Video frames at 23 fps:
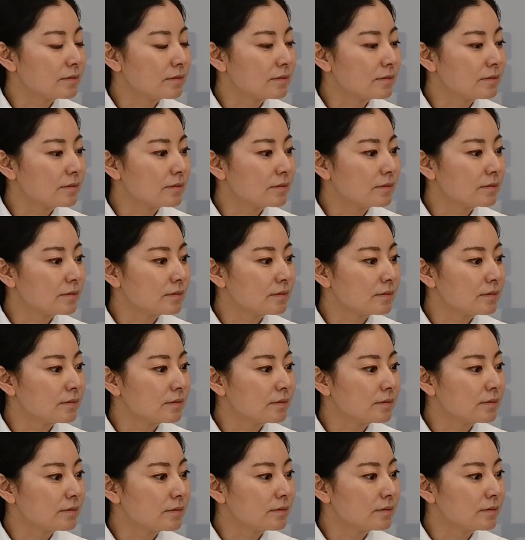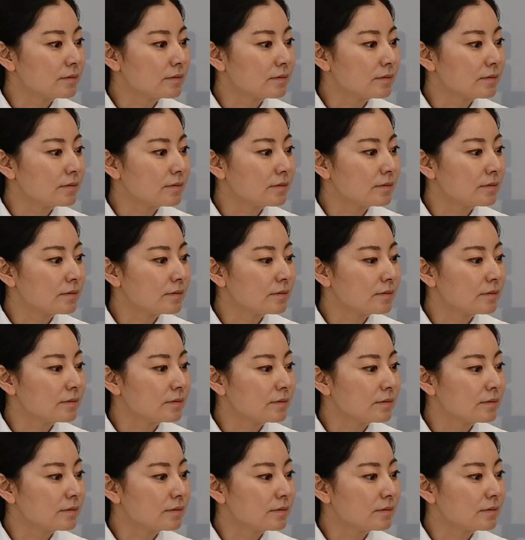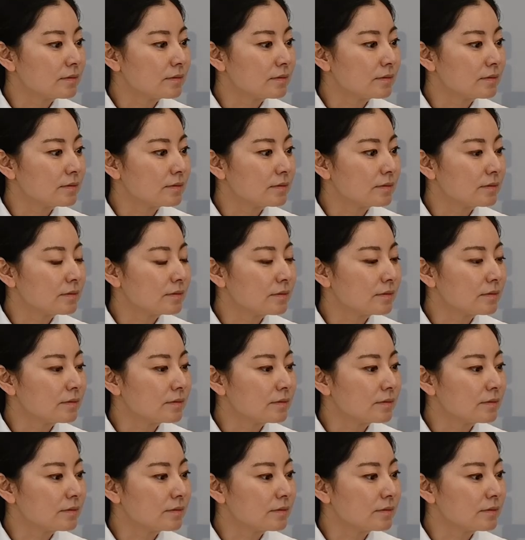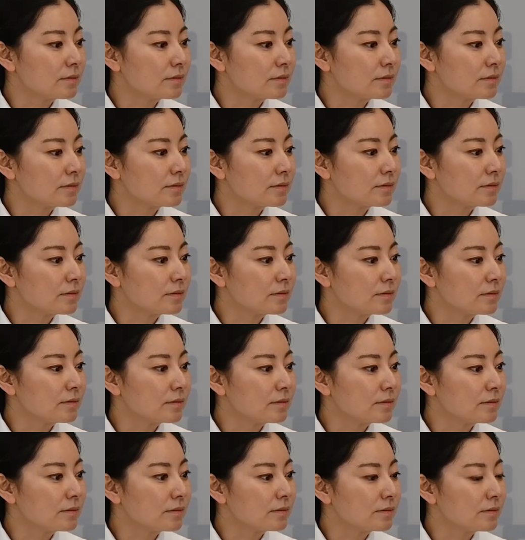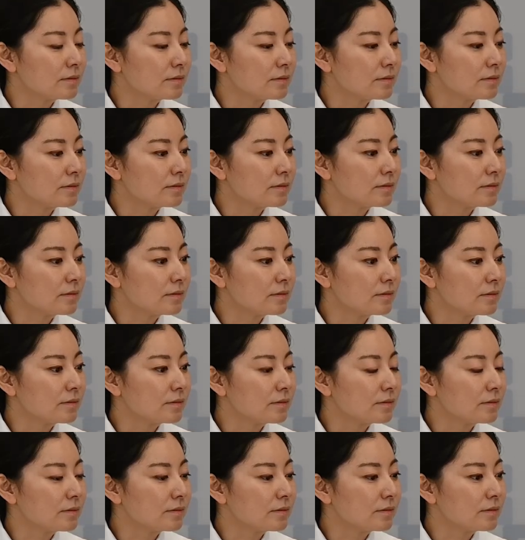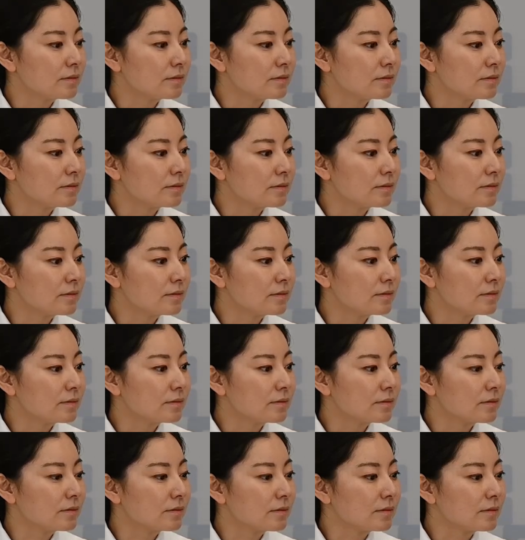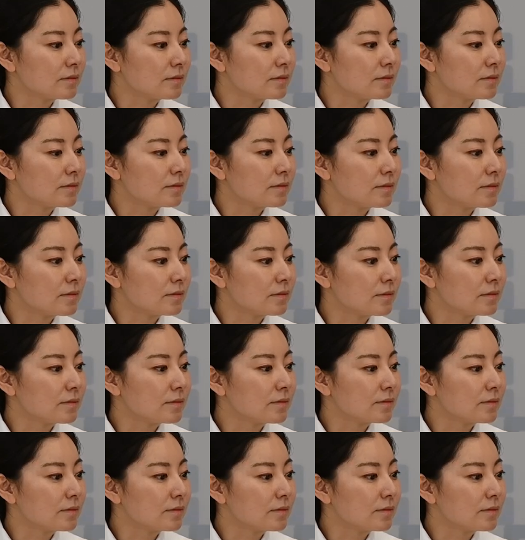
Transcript: (silent)